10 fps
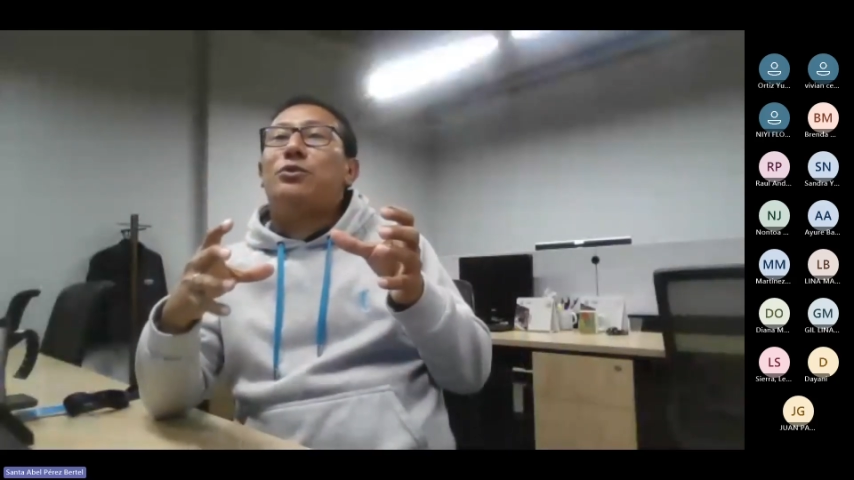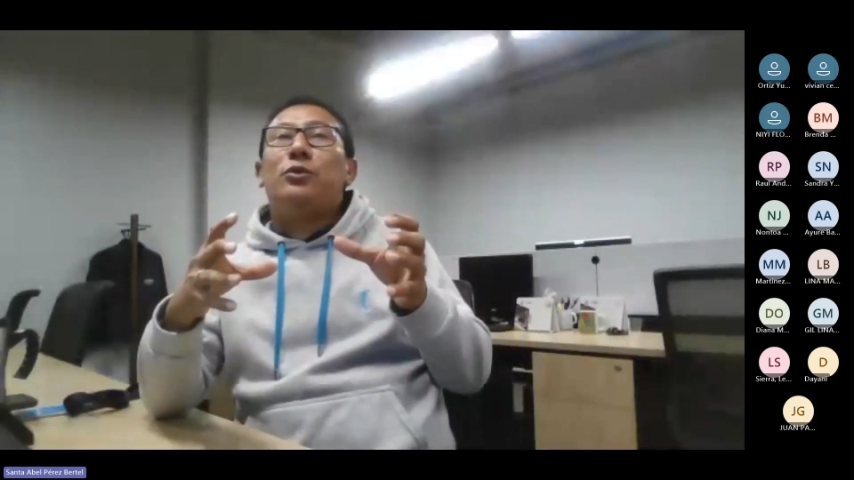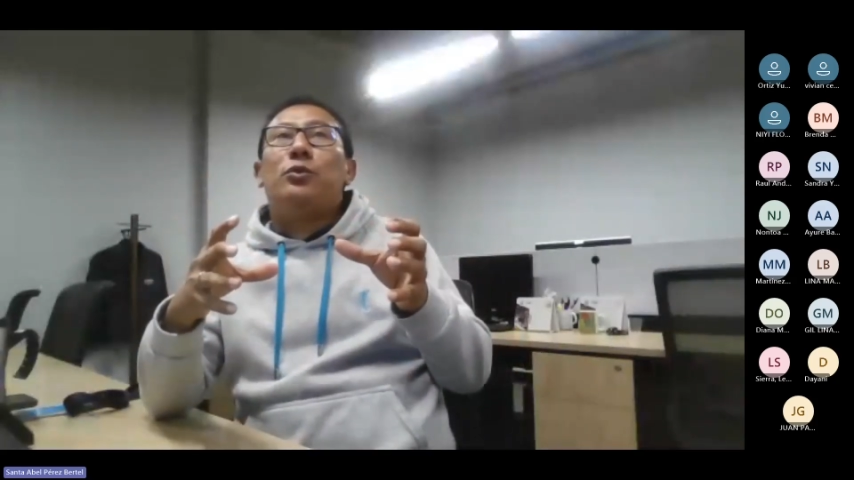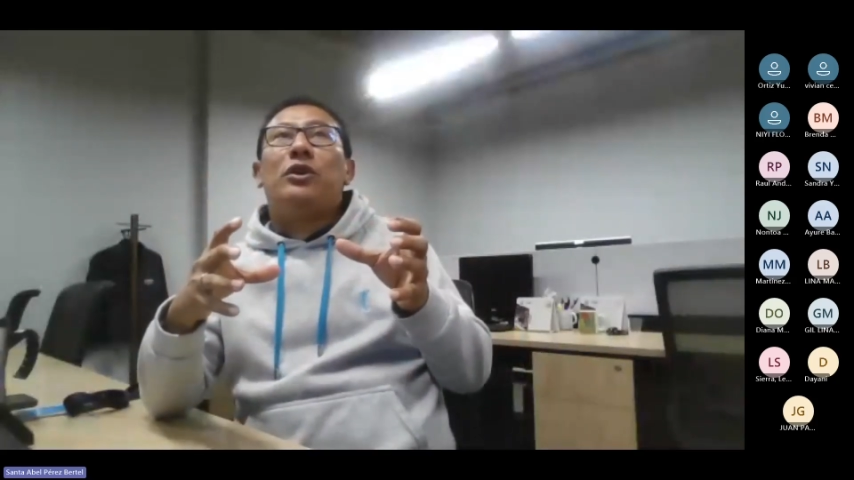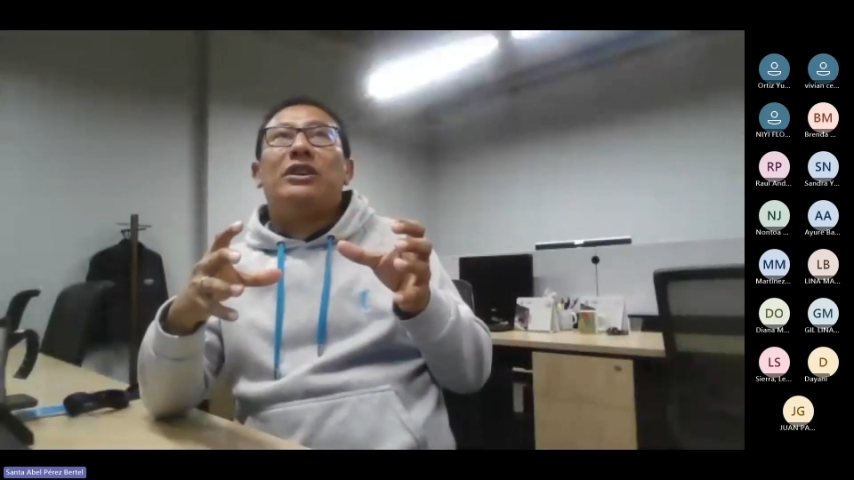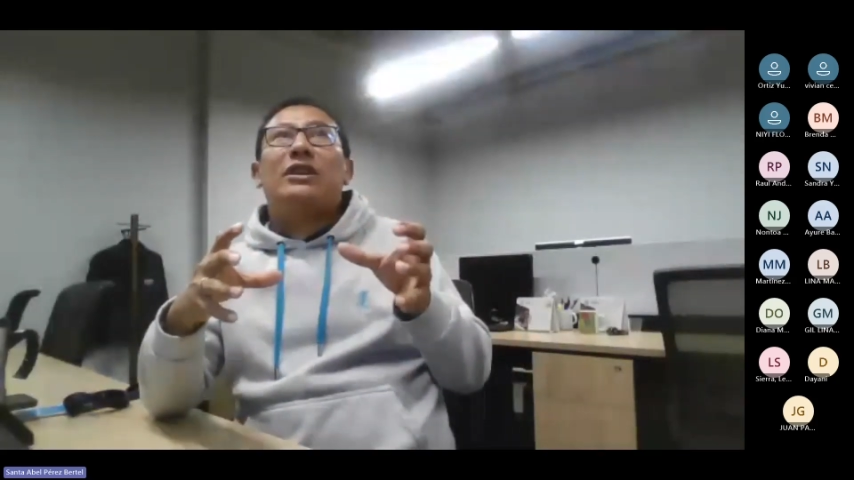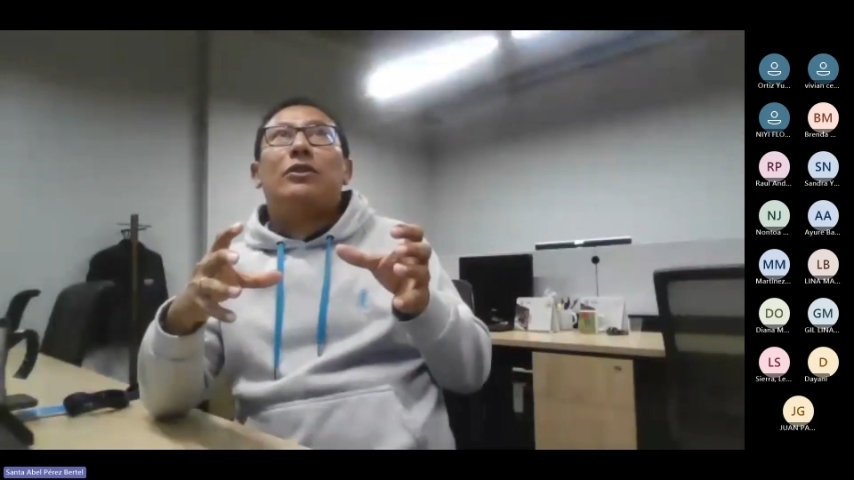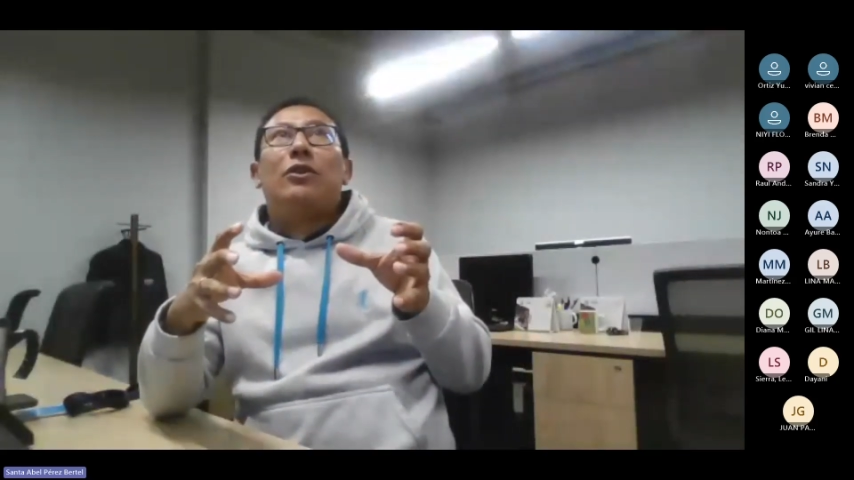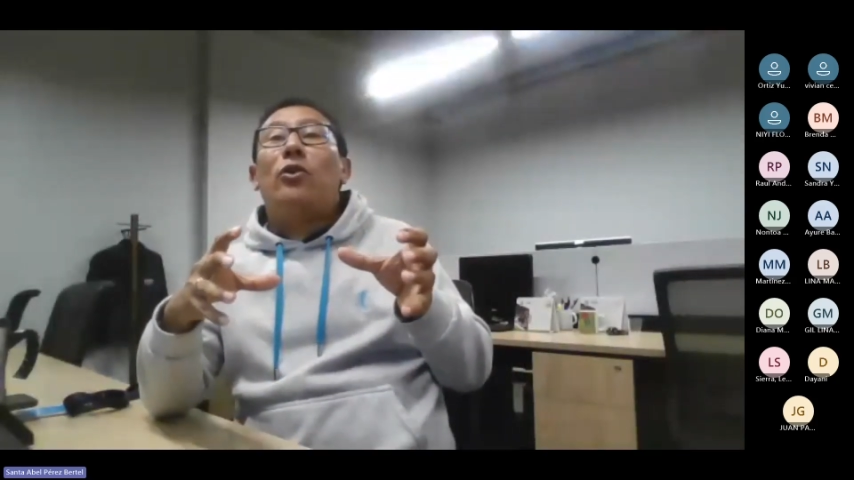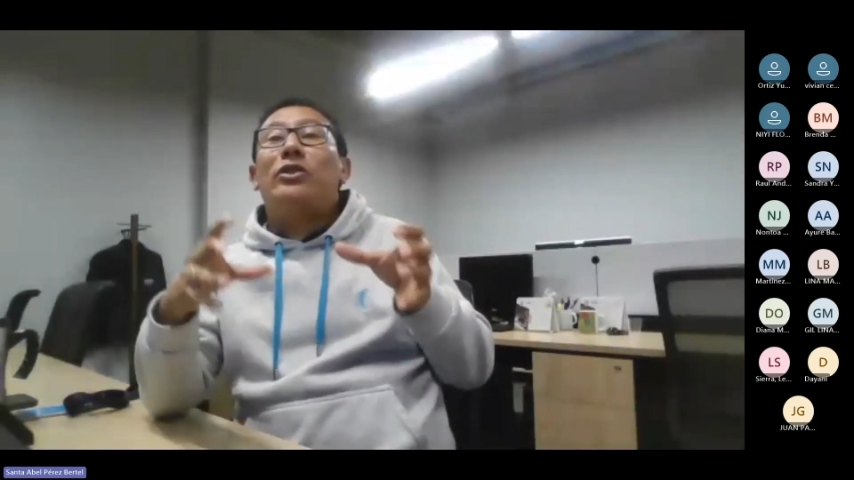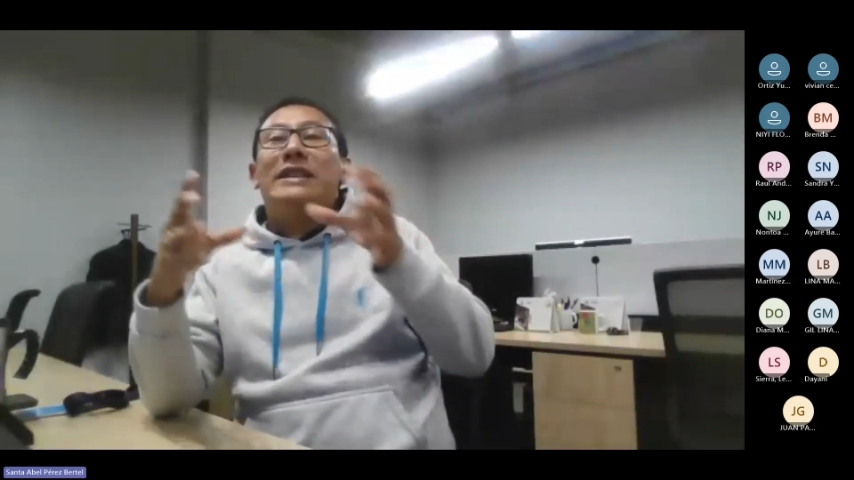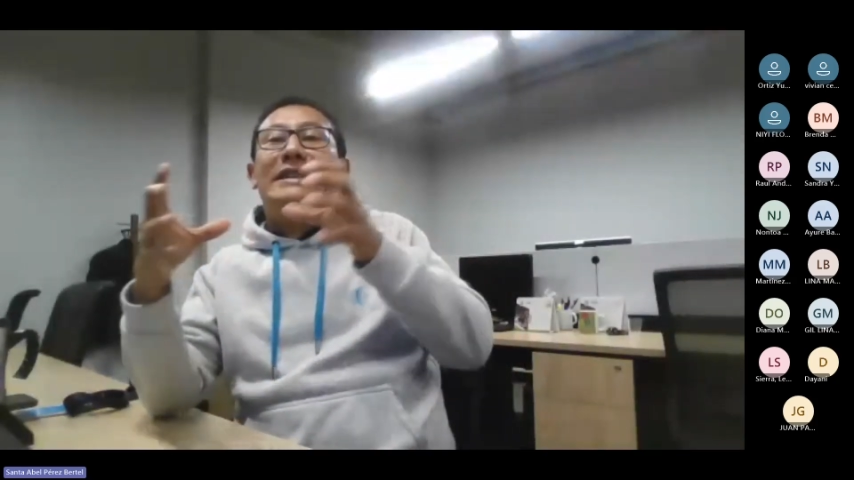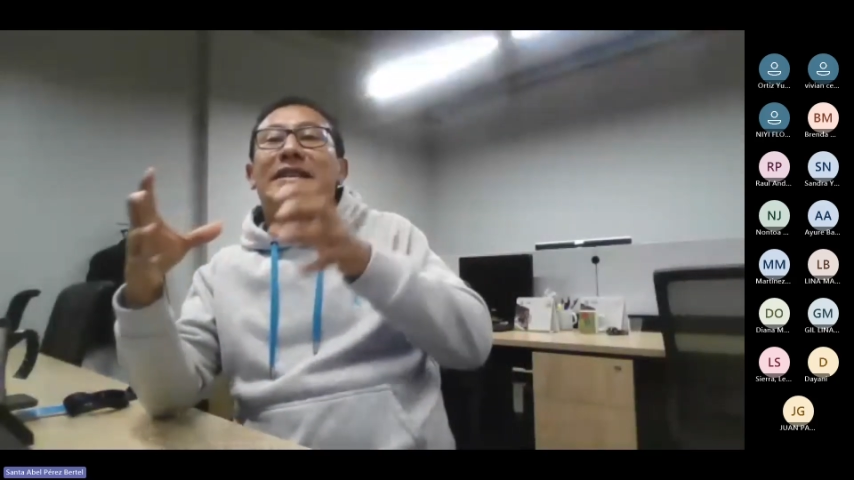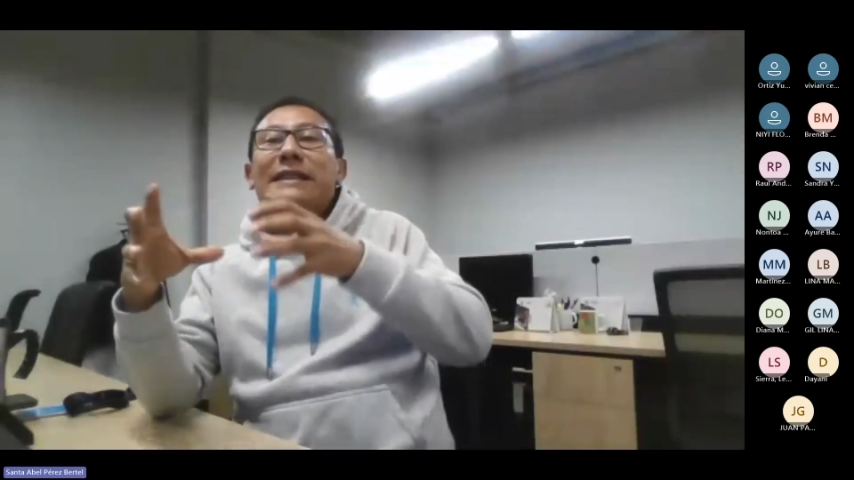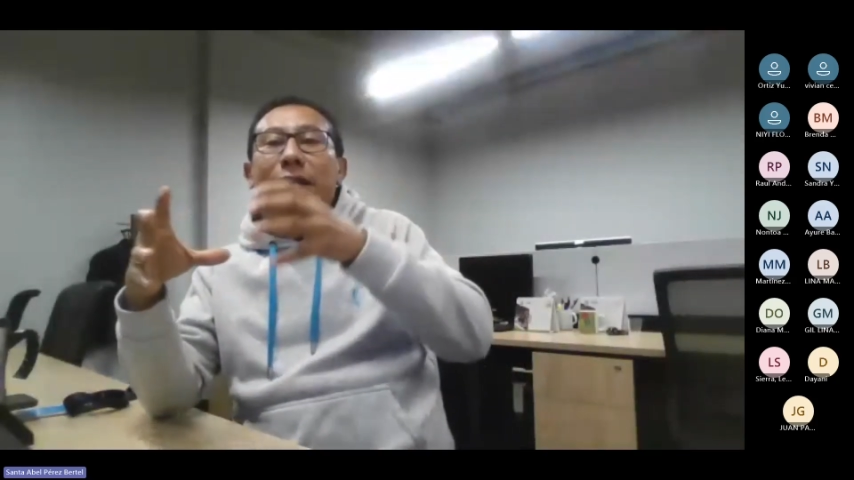We work on
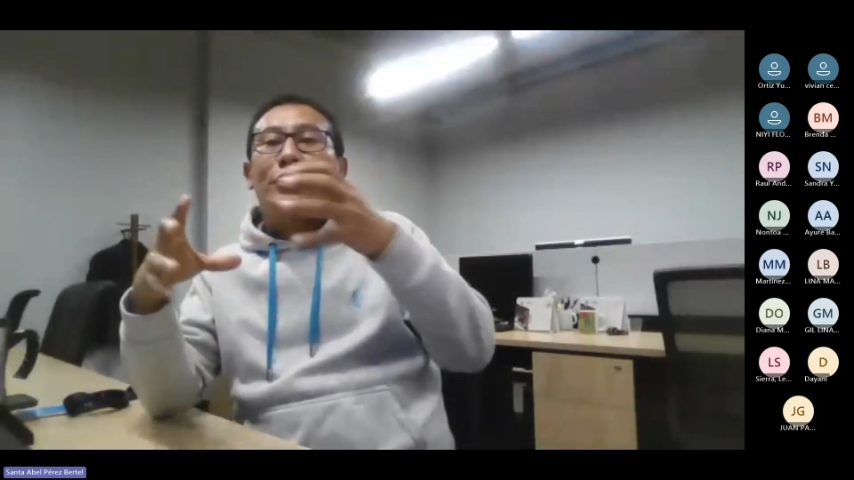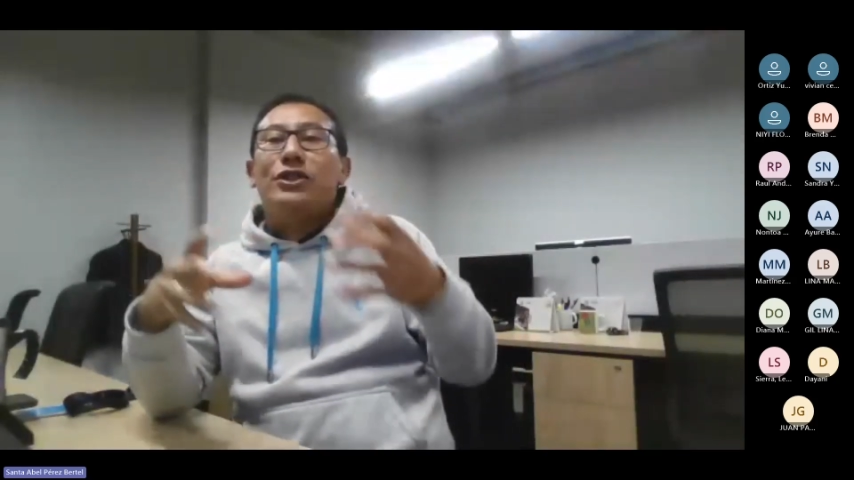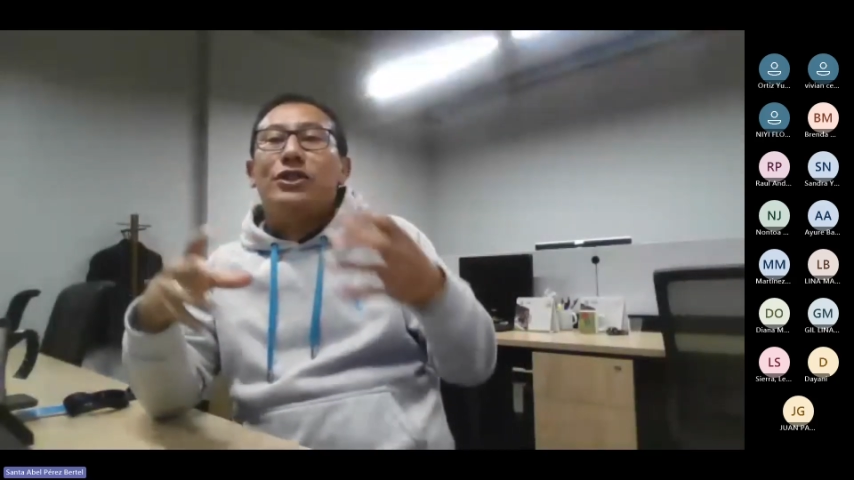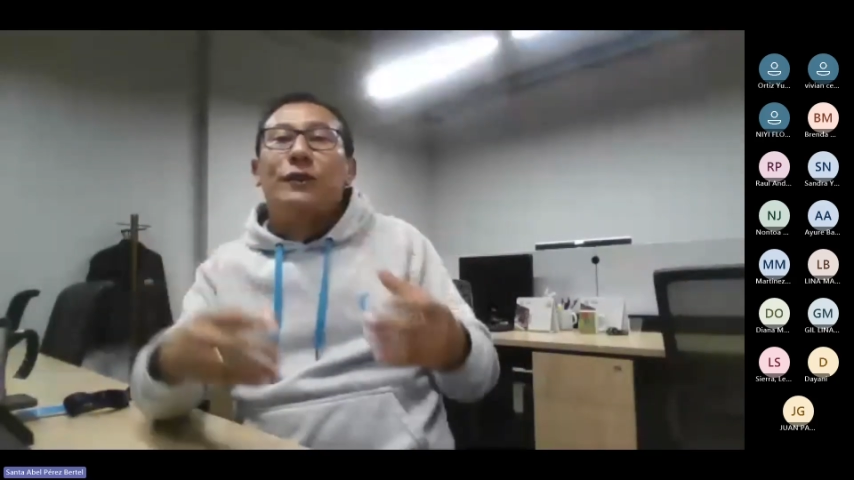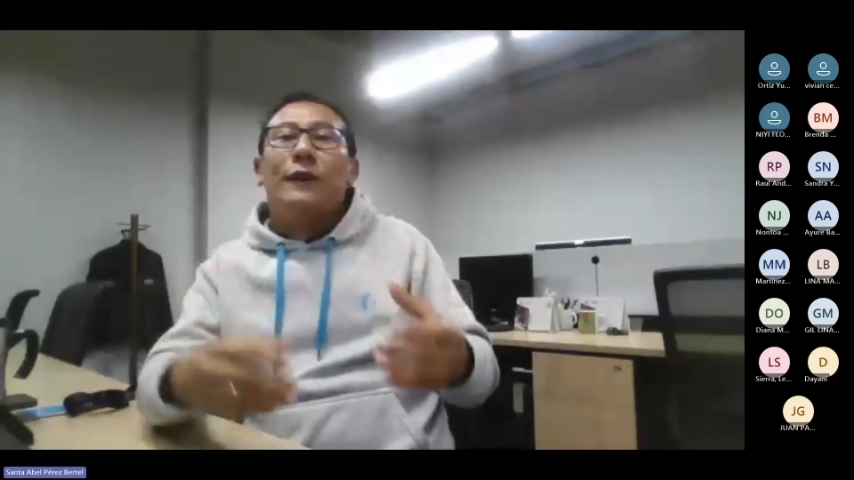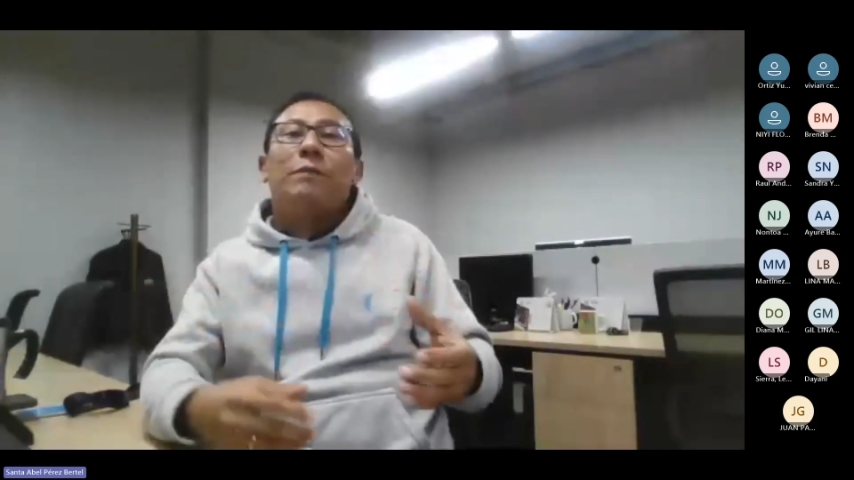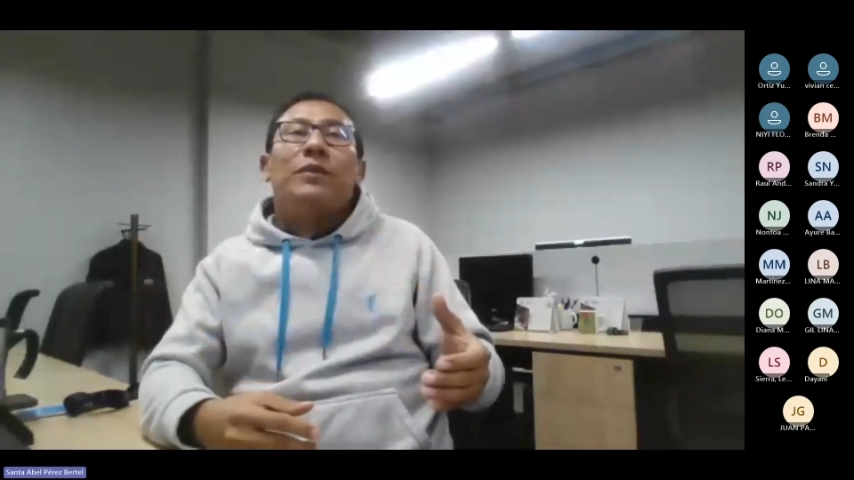this structure,